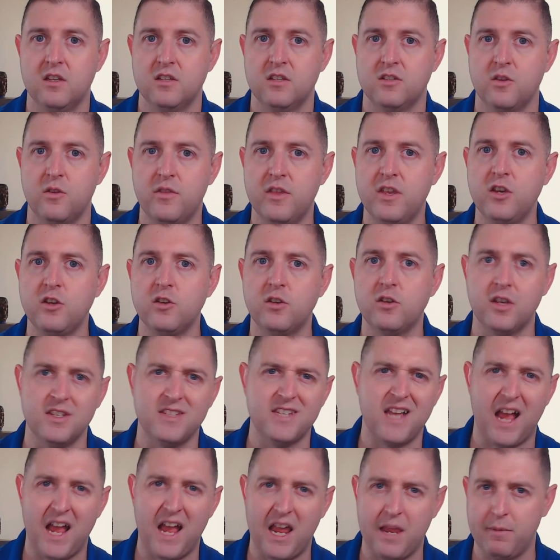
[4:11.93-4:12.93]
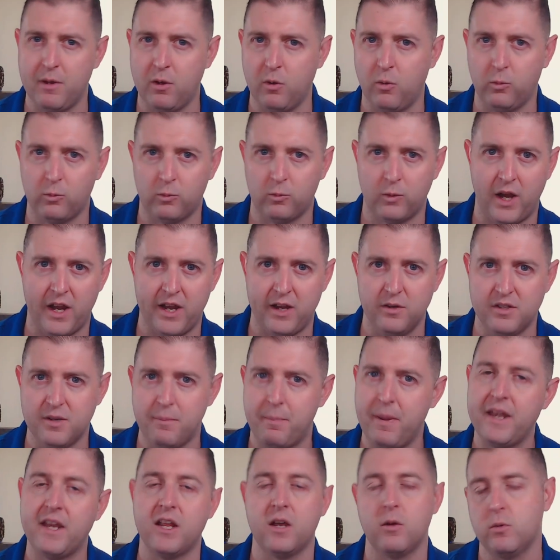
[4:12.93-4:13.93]
So then you can time it right,
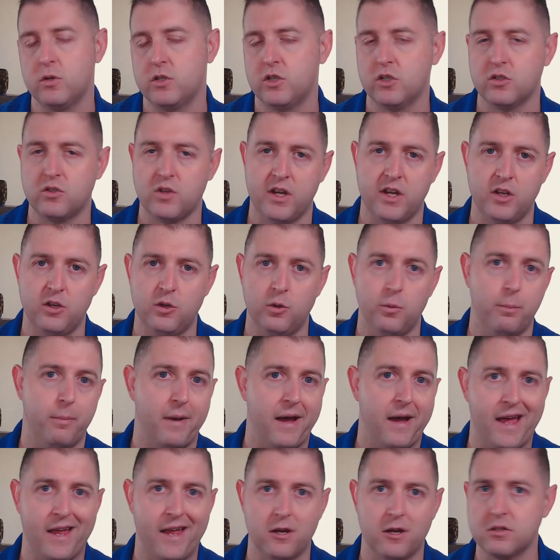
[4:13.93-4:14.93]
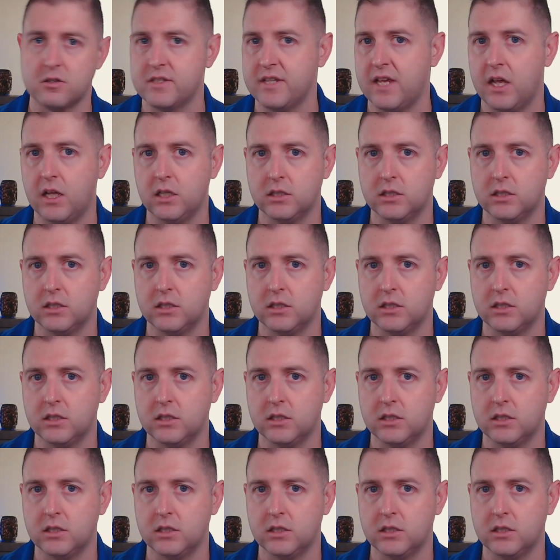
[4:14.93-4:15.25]
depending on what you're trying to do, buy or sell.